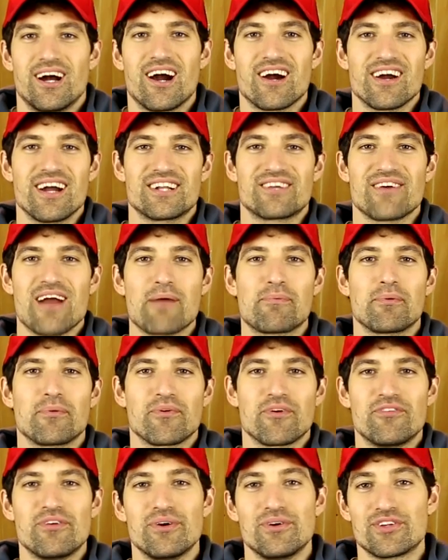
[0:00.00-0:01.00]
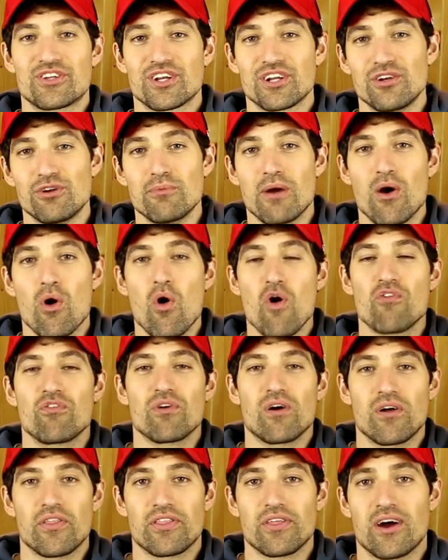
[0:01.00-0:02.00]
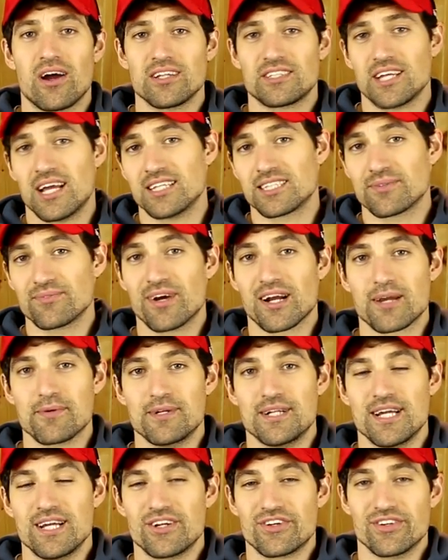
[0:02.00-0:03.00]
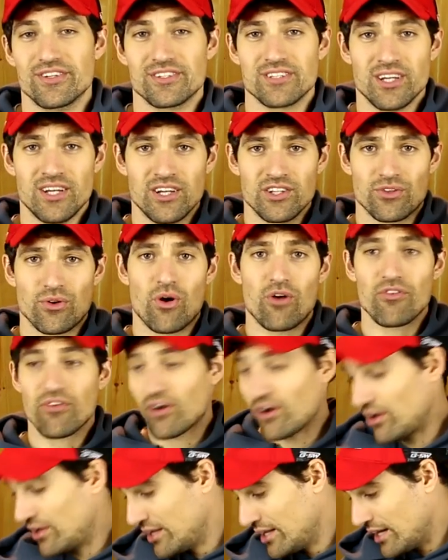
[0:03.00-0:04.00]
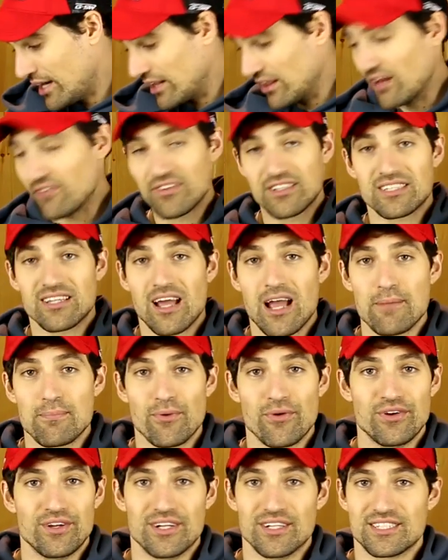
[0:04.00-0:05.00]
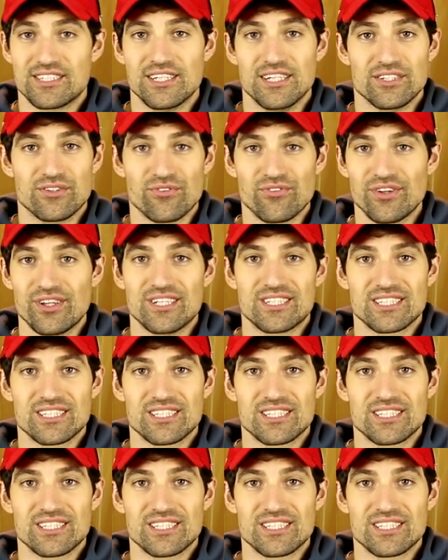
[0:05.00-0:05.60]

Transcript: All right, to wrap up the review, just gonna do my overall thoughts and some recommendations. So overall, I love the slide board. You can see it's really